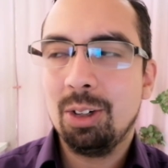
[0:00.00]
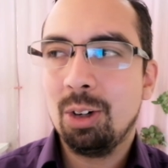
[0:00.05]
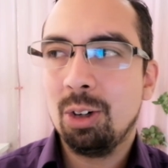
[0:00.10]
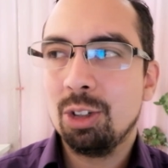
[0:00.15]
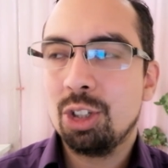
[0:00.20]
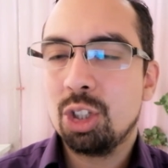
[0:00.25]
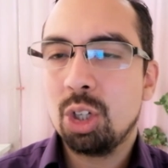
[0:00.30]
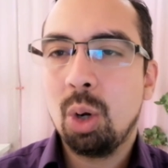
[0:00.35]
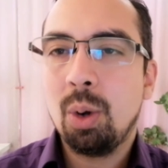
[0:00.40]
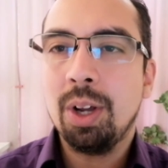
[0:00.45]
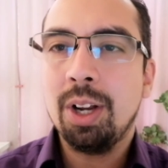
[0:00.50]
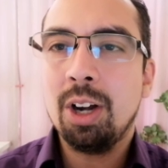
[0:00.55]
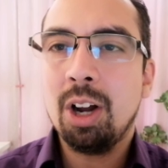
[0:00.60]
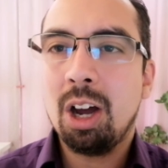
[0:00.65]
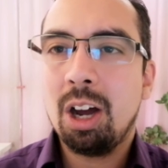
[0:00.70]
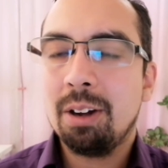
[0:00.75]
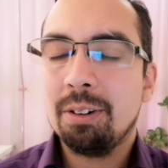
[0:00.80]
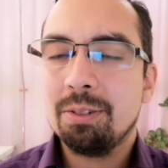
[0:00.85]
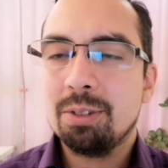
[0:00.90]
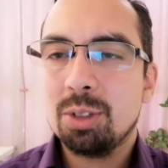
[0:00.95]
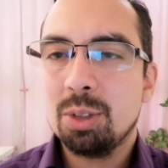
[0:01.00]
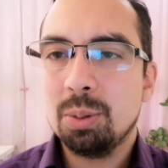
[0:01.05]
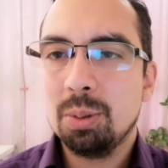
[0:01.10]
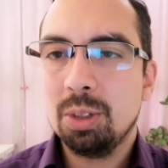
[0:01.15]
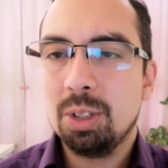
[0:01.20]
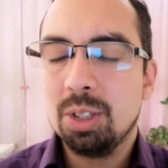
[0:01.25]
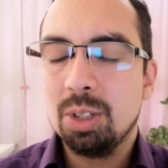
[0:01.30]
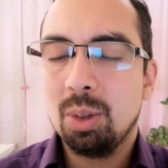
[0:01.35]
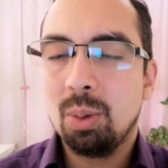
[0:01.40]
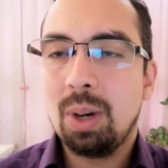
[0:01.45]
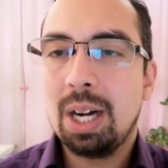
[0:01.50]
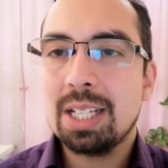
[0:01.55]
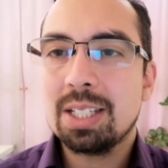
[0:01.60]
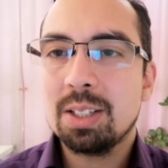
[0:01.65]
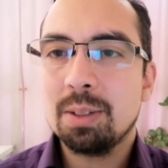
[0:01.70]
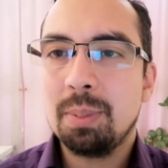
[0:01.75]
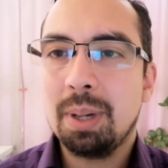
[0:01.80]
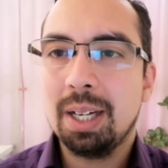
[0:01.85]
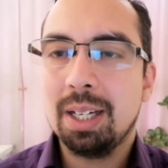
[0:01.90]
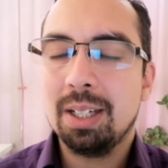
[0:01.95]
showing off to the rest
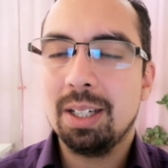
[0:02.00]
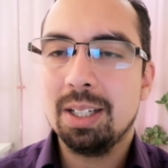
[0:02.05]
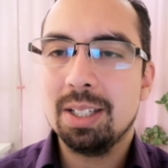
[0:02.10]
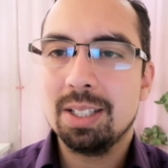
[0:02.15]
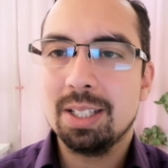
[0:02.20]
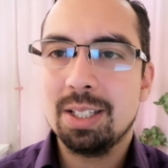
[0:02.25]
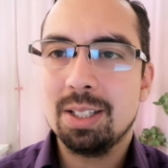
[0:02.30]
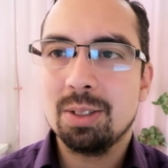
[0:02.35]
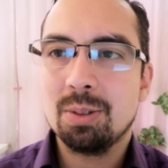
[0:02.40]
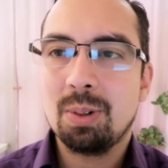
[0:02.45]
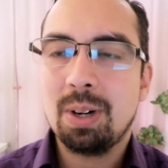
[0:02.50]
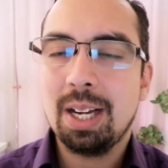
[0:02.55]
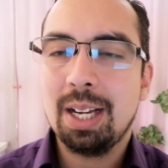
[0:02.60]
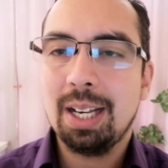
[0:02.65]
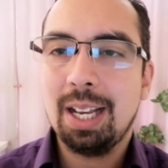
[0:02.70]
of my cousins, right?